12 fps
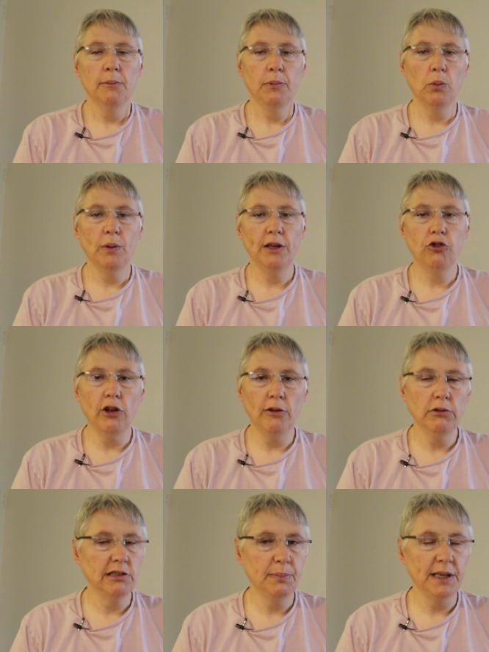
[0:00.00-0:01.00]
But we
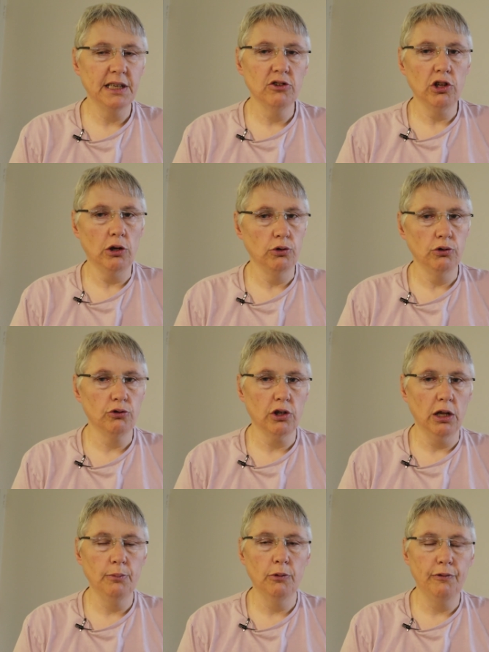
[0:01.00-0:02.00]
generally speaking don't use
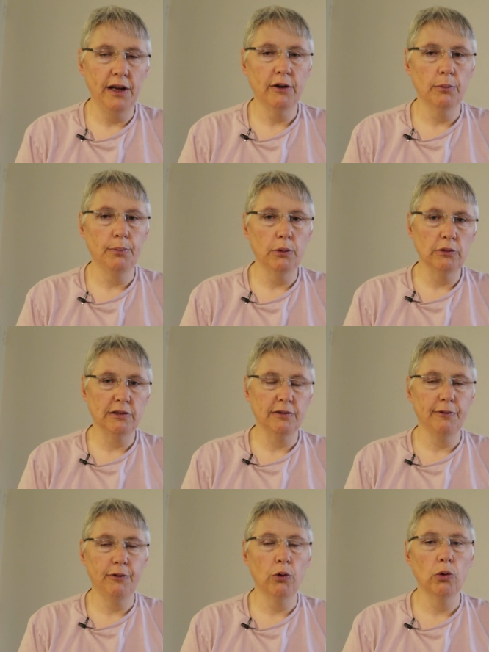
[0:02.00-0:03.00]
global variables
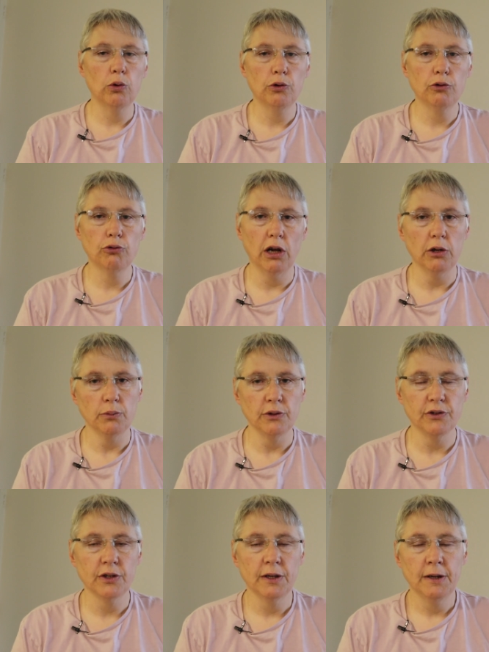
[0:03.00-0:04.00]
for
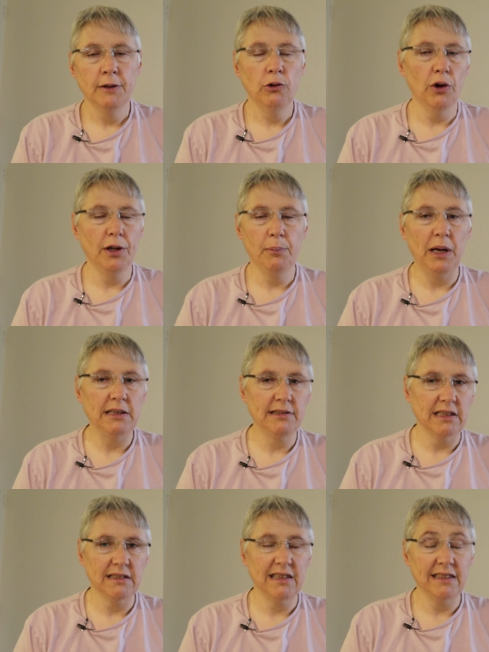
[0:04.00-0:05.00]
drones. Not in a
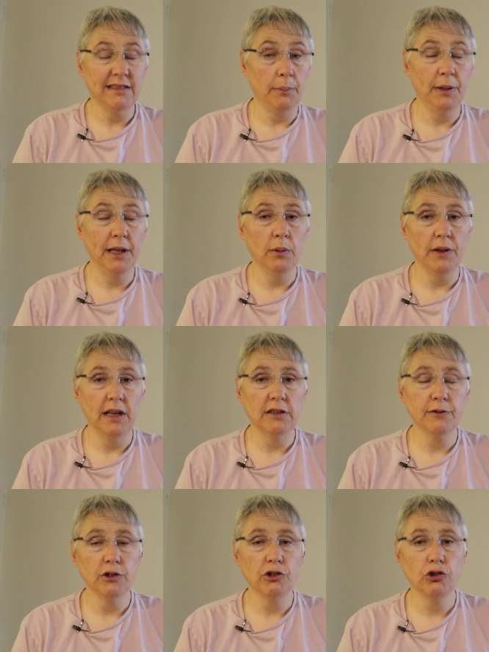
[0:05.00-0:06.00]
basic setup anyway
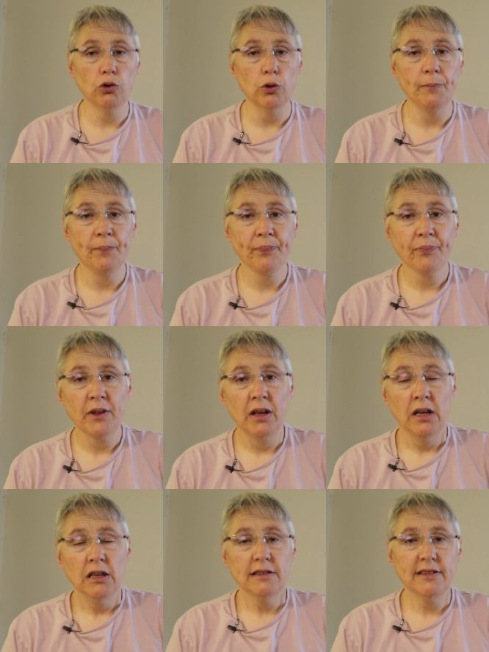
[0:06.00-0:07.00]
that's for sure.
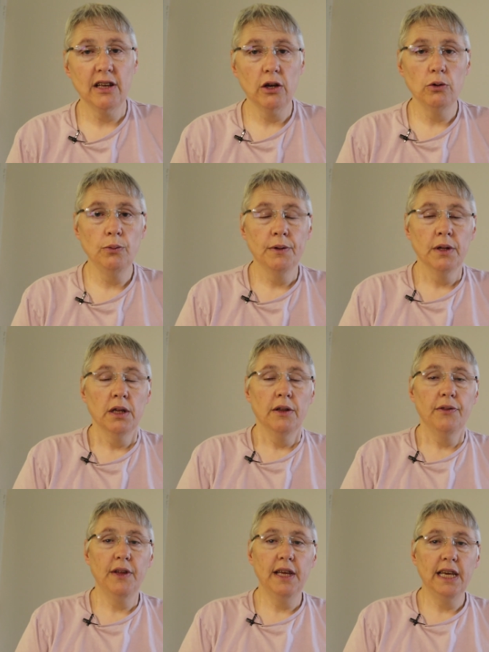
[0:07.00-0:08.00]
So
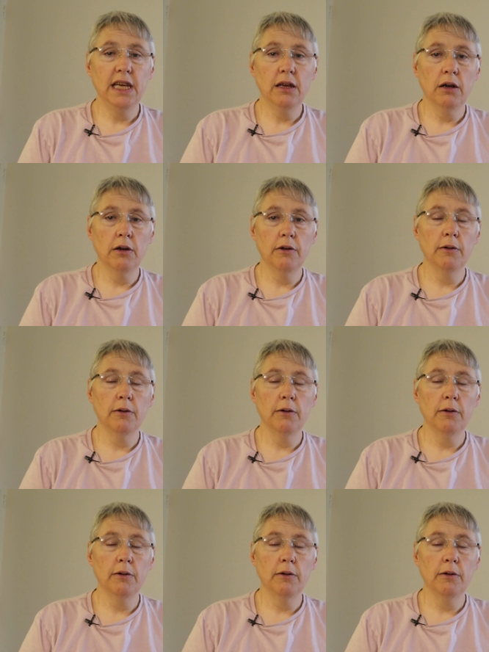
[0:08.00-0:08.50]
the